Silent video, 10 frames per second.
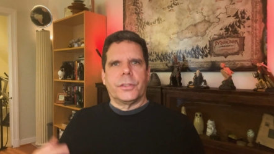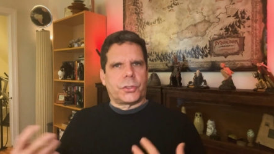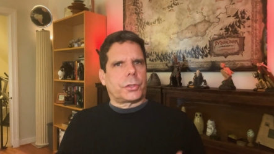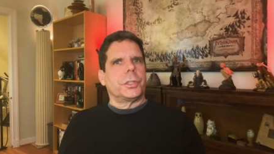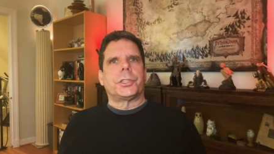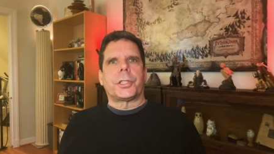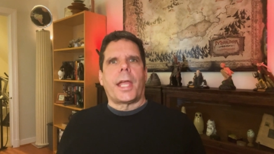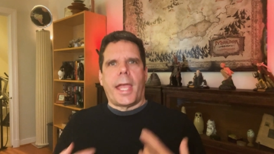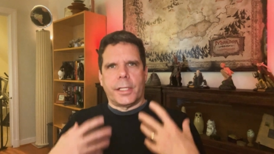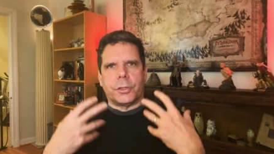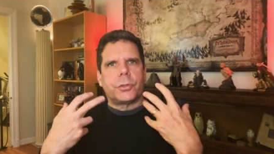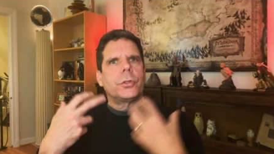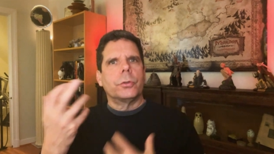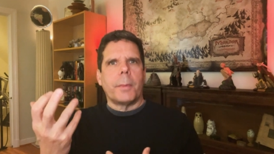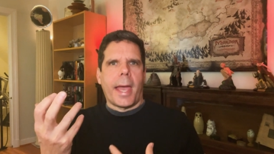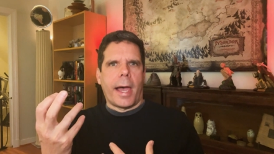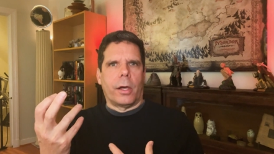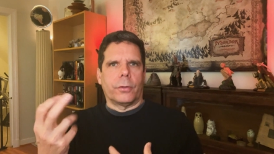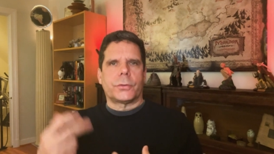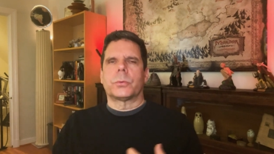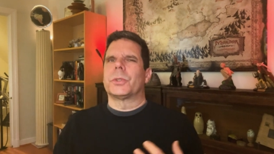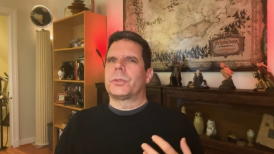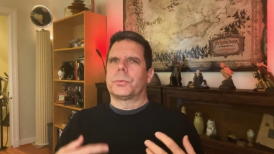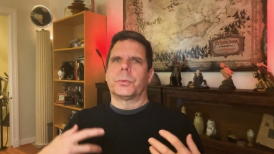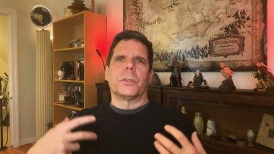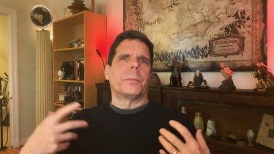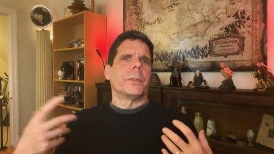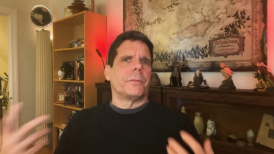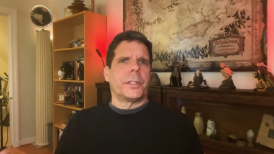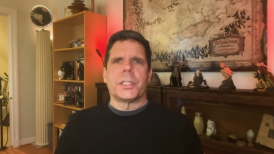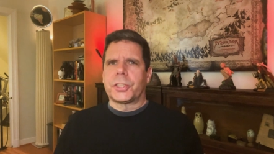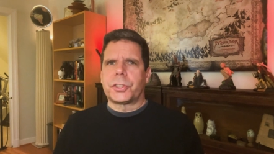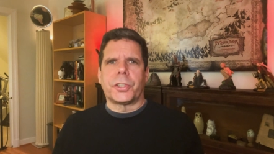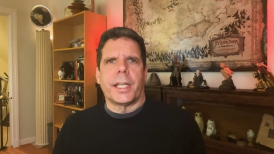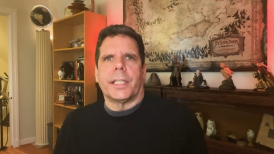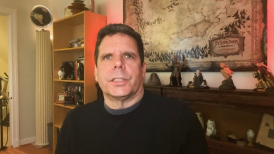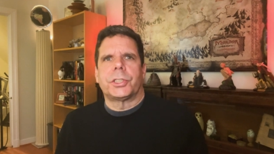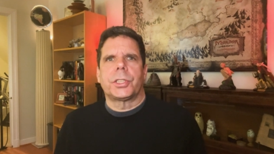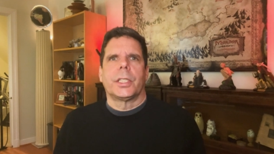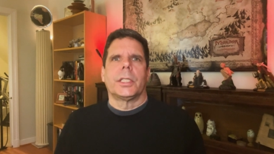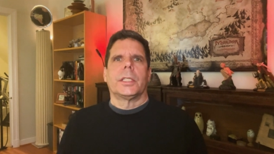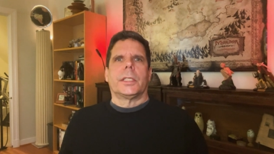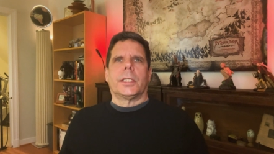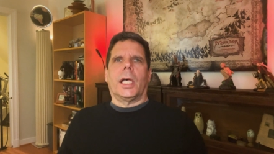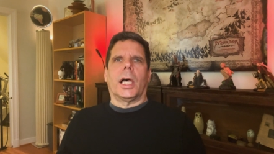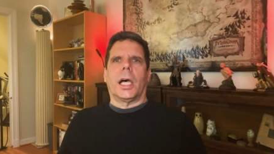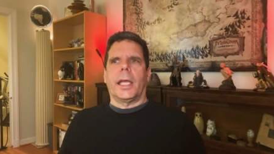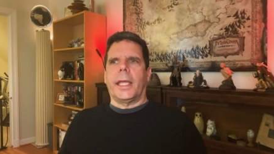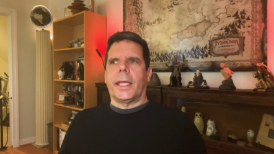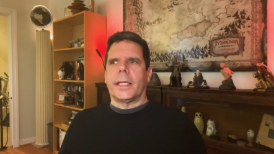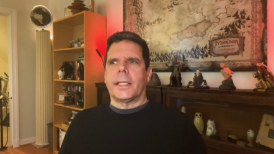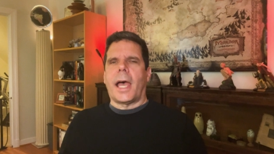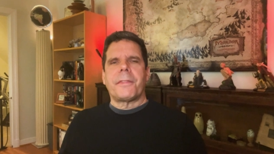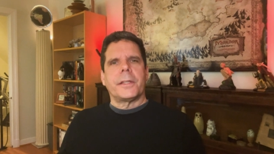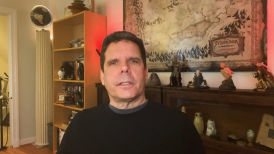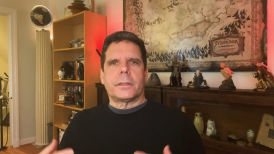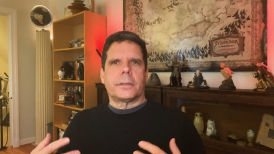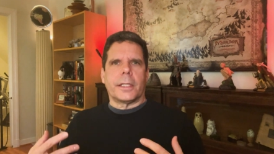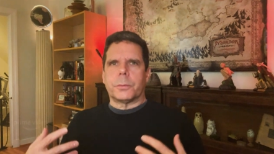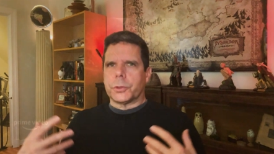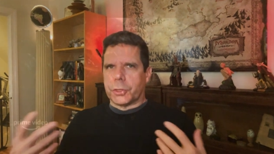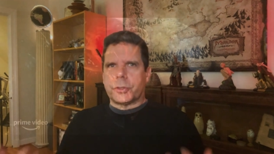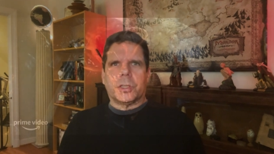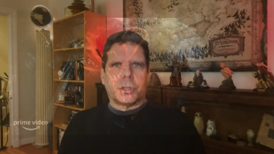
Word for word: this creature had two mouths, which would have been very strange. Uh, and I think they were just